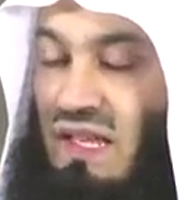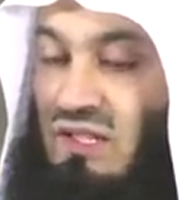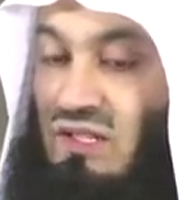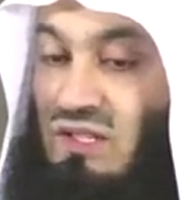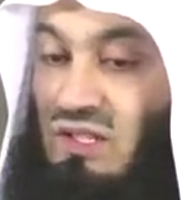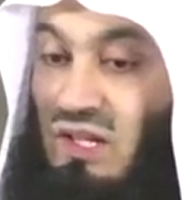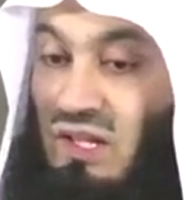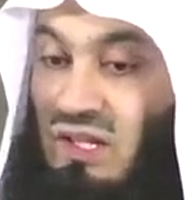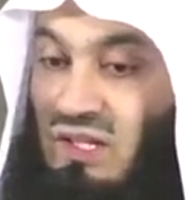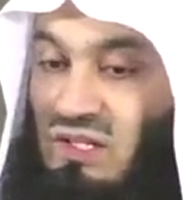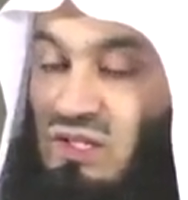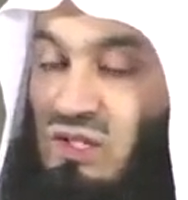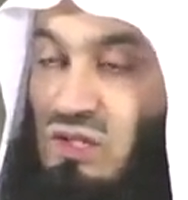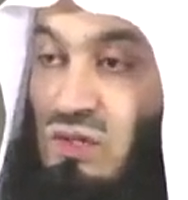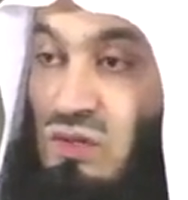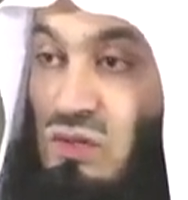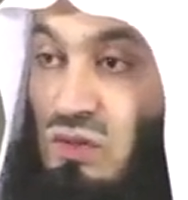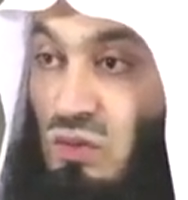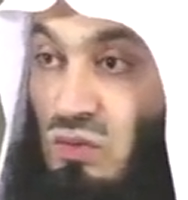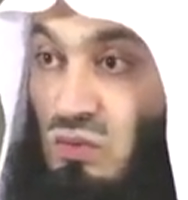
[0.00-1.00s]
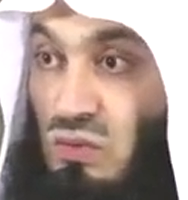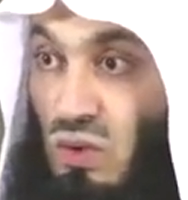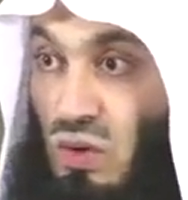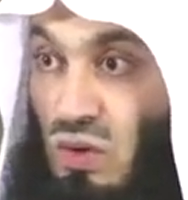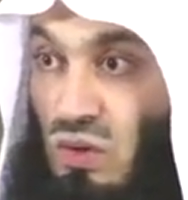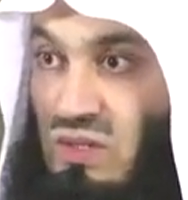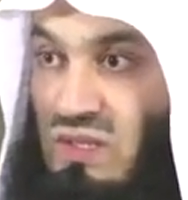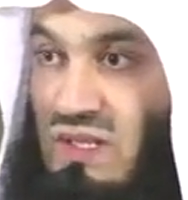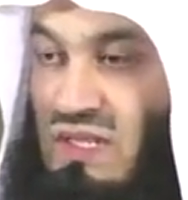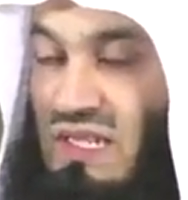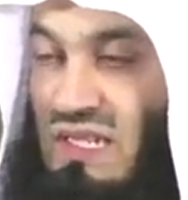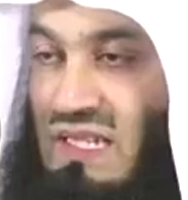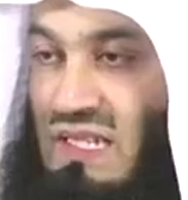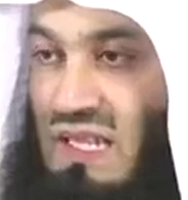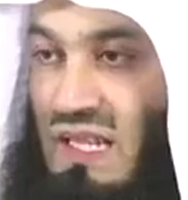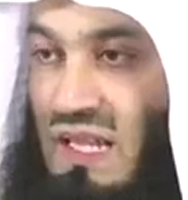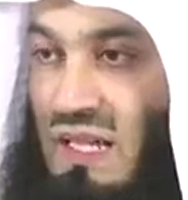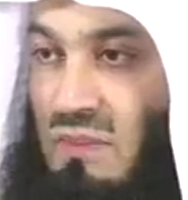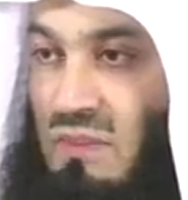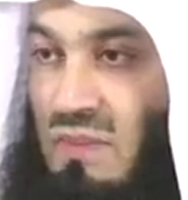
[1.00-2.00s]
and turns towards
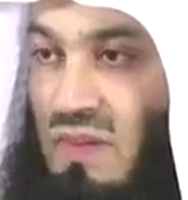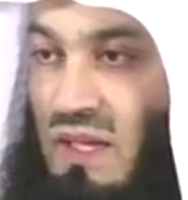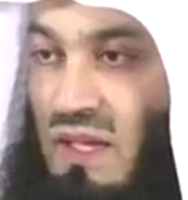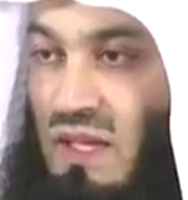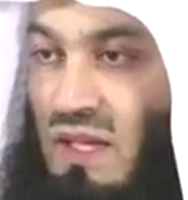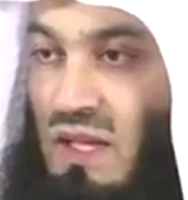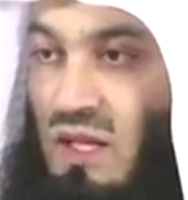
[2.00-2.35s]
Islam,